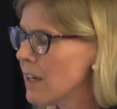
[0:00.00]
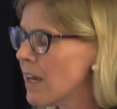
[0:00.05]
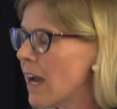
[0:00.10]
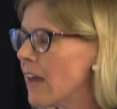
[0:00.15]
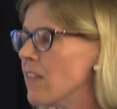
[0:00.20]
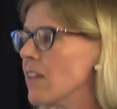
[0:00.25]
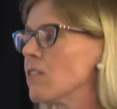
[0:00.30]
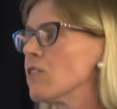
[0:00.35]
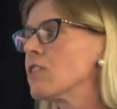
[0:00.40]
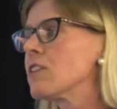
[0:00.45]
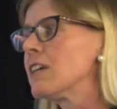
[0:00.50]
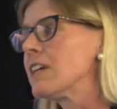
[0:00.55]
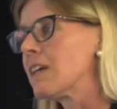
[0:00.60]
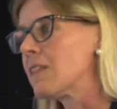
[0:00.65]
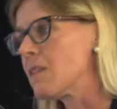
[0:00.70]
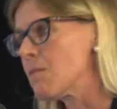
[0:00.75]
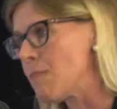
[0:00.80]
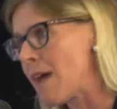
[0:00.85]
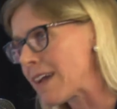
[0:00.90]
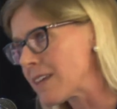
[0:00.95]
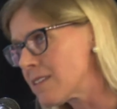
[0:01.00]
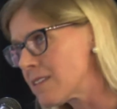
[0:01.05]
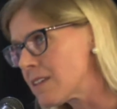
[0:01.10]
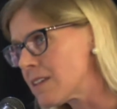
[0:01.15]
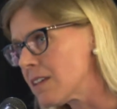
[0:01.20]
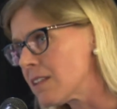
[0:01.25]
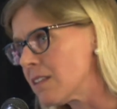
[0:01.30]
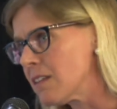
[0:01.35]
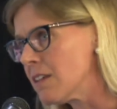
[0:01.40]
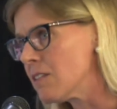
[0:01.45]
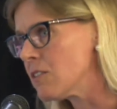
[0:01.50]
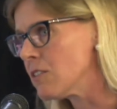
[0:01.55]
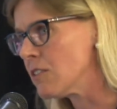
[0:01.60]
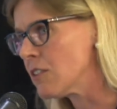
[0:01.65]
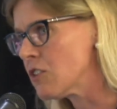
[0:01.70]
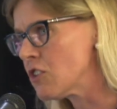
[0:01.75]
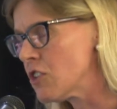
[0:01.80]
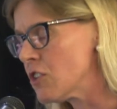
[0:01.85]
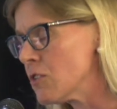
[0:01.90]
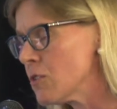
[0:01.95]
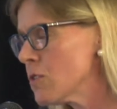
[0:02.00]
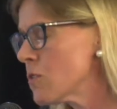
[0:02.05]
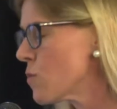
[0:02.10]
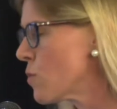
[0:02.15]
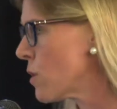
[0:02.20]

and then looking at the Mexican legal issues